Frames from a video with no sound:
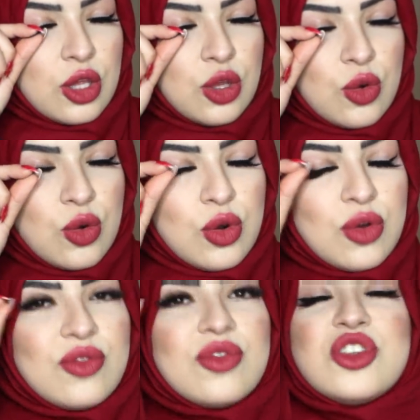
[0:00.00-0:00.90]

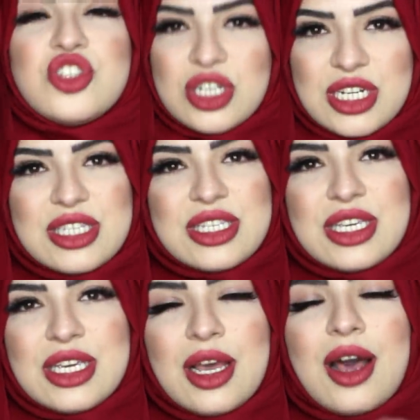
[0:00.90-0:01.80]
Your
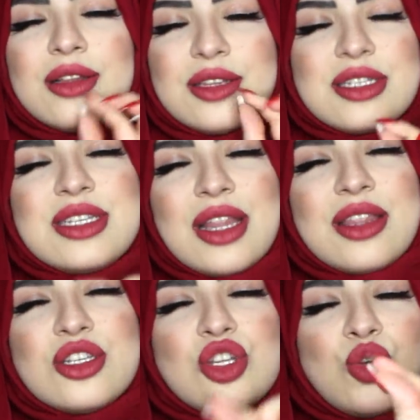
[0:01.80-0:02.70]
virginity,
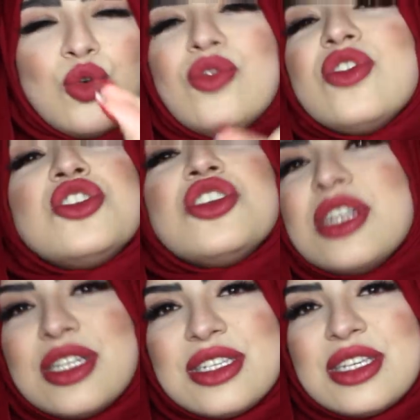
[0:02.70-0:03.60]
understand this, your
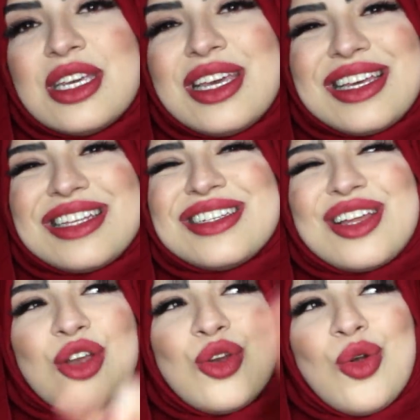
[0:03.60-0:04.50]
virginity is
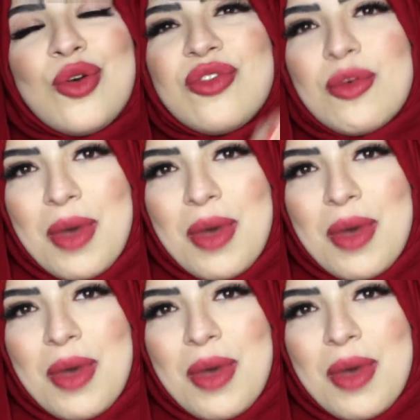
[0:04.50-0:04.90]
not for